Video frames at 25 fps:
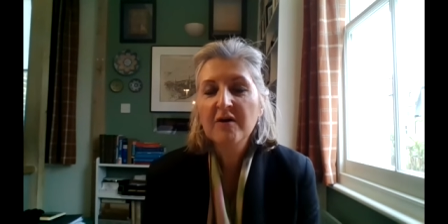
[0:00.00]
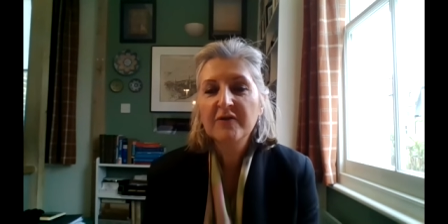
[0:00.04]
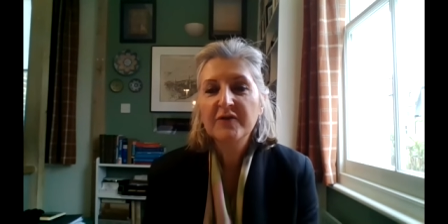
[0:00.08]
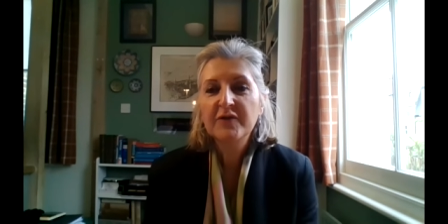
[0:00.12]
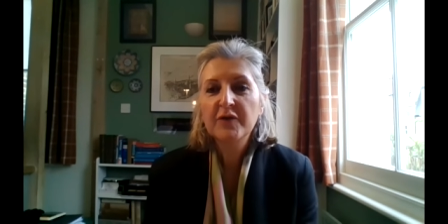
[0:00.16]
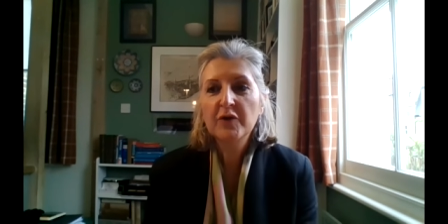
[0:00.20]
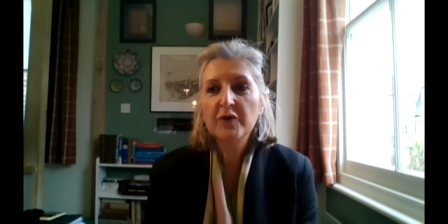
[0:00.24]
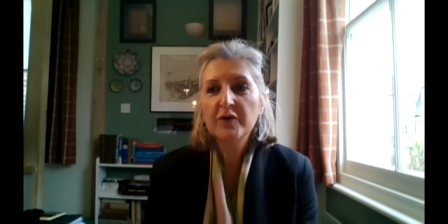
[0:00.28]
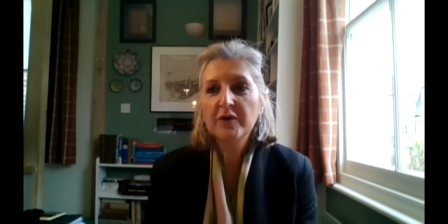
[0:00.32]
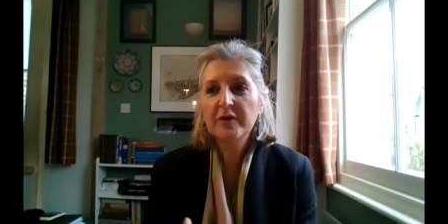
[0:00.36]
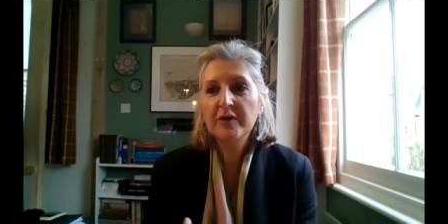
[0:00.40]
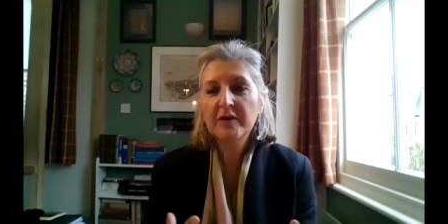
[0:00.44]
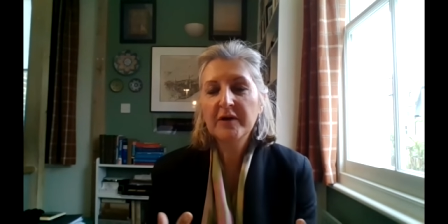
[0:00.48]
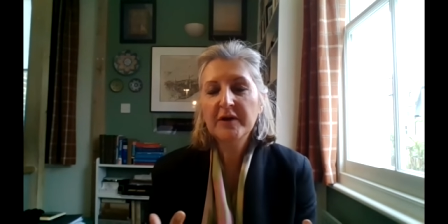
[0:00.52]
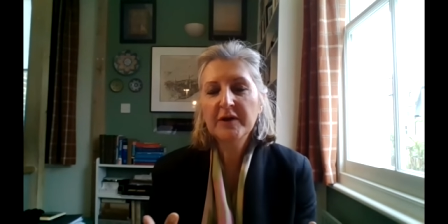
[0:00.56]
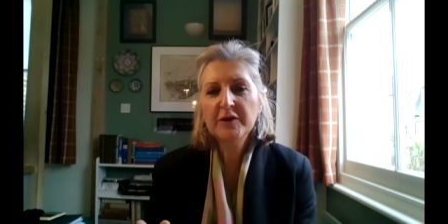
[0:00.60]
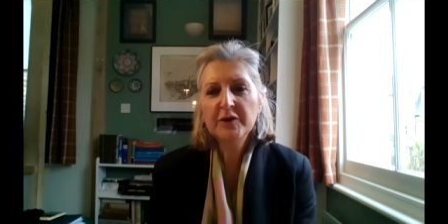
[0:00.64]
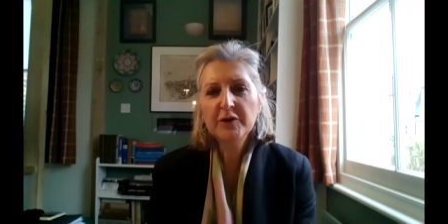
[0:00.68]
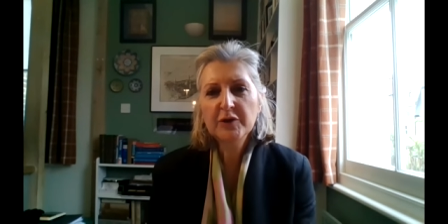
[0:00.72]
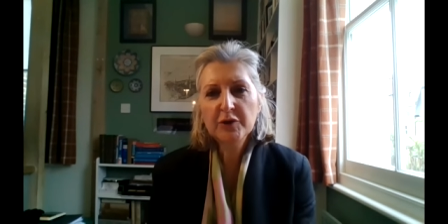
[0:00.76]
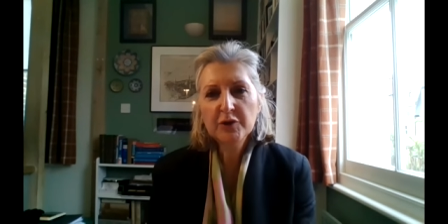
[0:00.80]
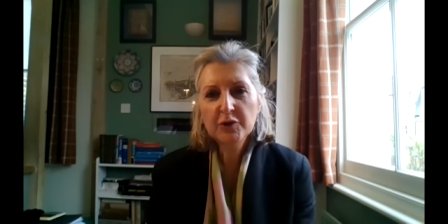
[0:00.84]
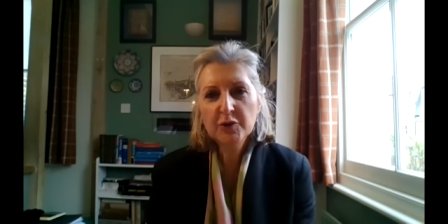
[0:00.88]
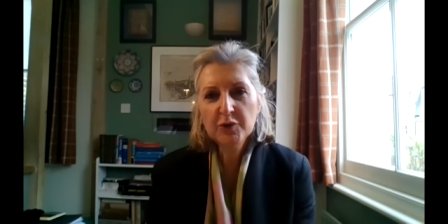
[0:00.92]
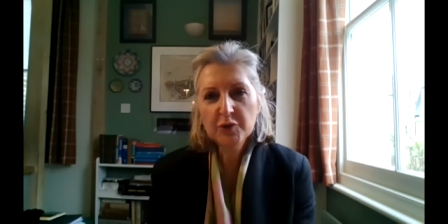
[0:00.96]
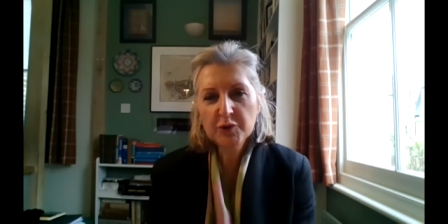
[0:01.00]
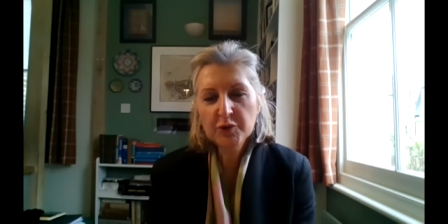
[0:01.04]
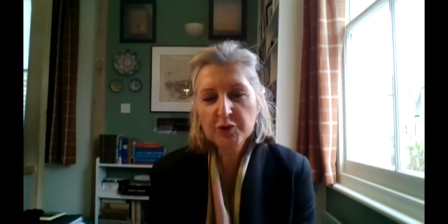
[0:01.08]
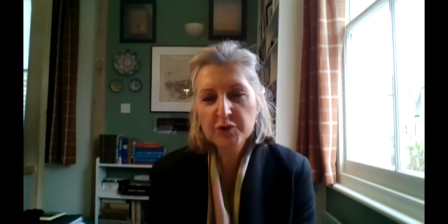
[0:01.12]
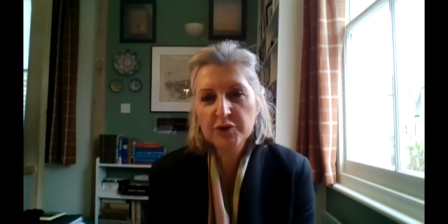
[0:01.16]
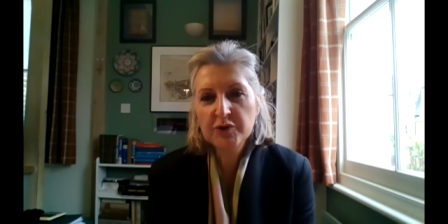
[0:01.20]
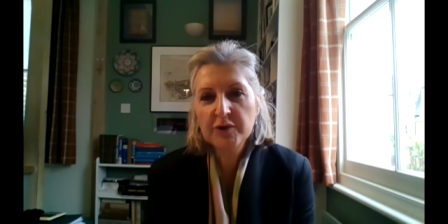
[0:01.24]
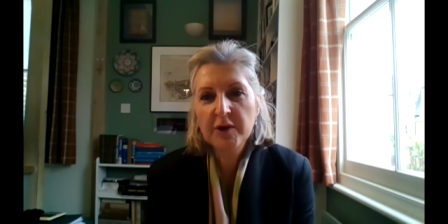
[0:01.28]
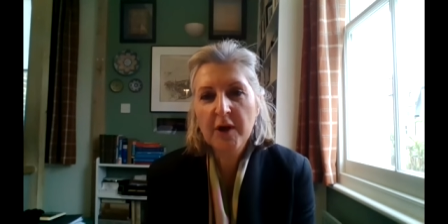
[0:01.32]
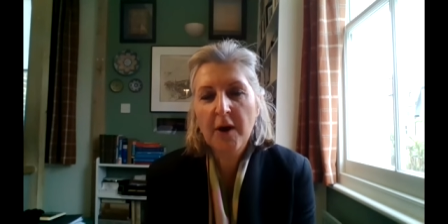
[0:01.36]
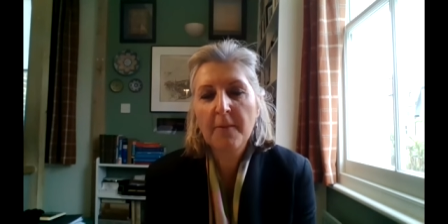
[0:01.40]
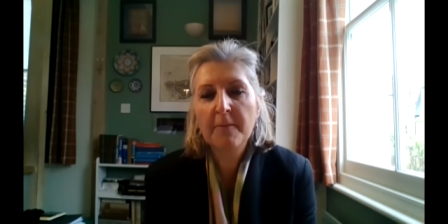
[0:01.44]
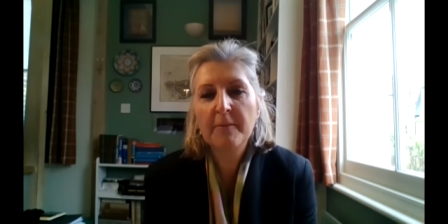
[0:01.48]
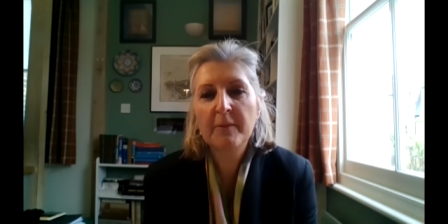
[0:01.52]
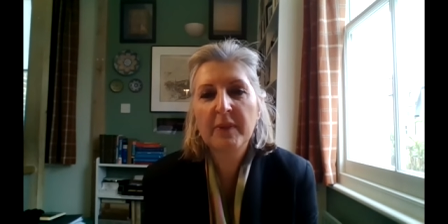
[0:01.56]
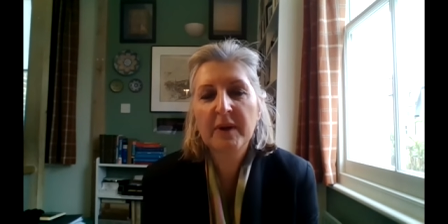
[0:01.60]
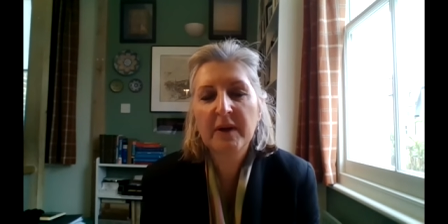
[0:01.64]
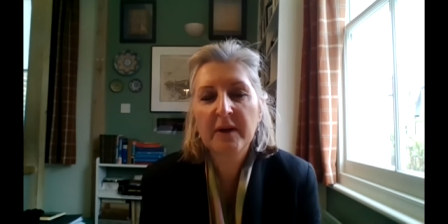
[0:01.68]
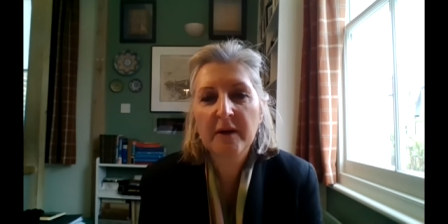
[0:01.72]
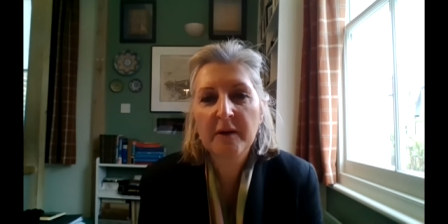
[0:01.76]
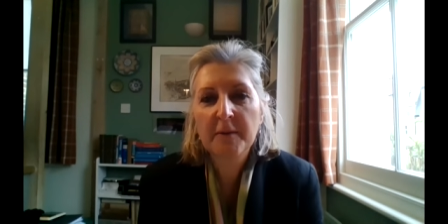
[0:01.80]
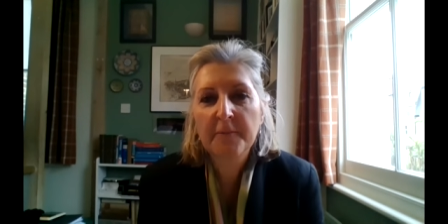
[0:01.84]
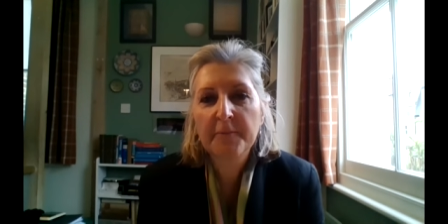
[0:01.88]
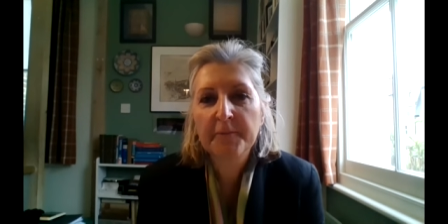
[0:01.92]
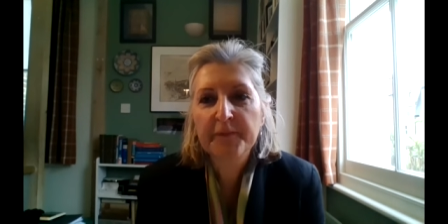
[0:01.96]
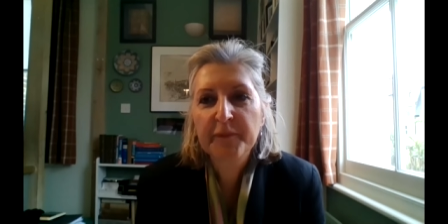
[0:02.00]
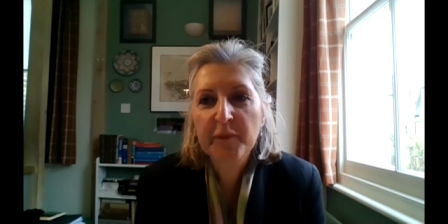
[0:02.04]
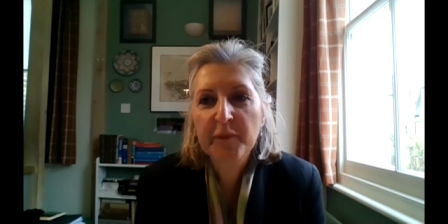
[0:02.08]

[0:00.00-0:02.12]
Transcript: for a huge number